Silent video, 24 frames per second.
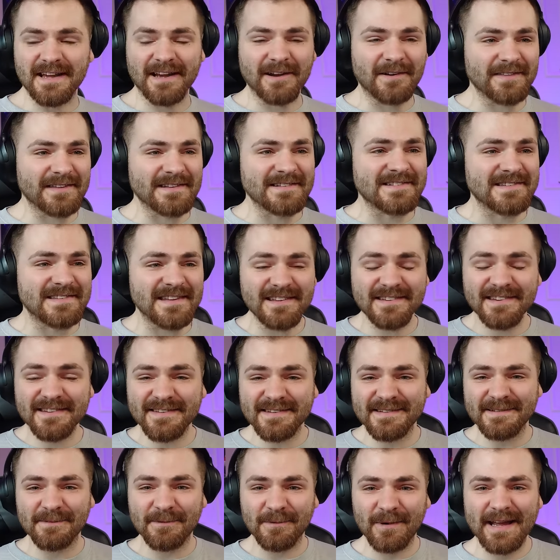This
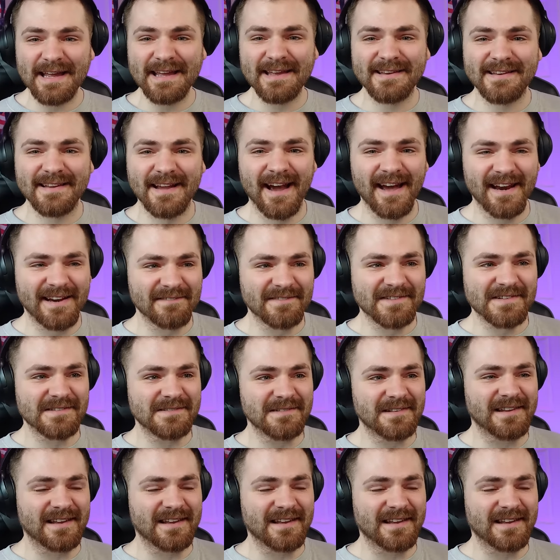is a weird kind of